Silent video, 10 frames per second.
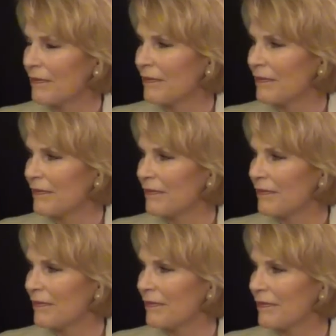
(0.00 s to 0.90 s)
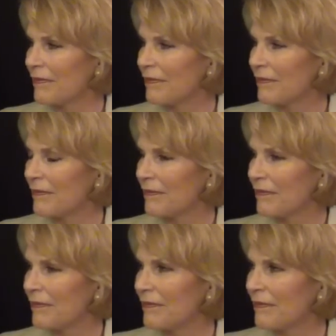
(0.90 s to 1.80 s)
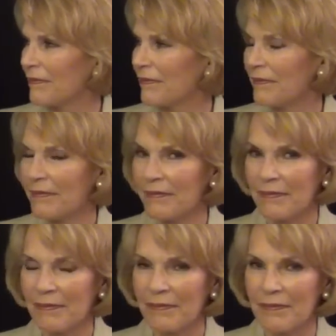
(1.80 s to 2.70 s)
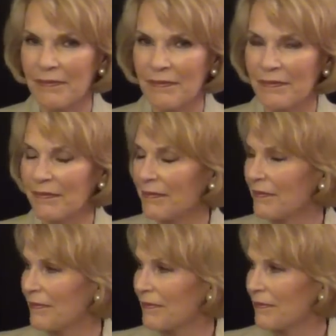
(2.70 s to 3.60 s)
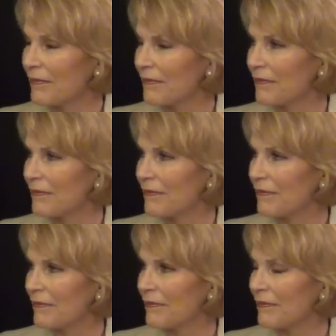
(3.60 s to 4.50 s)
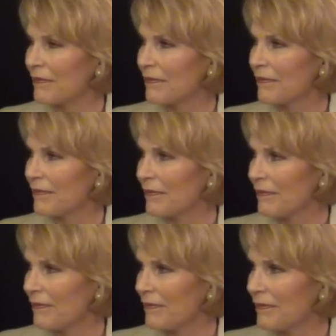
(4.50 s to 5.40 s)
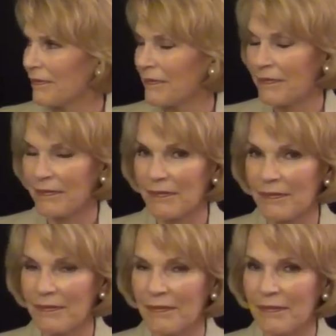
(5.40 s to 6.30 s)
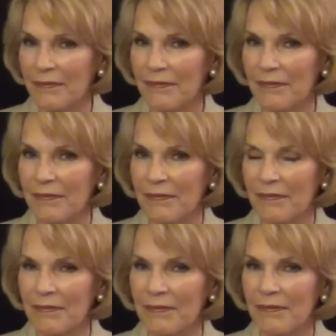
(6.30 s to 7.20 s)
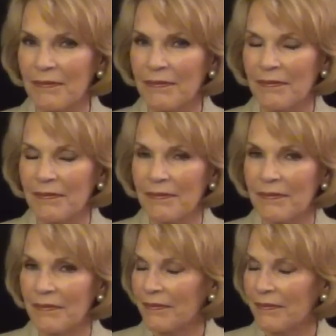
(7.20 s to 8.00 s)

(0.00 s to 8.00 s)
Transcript: (silent)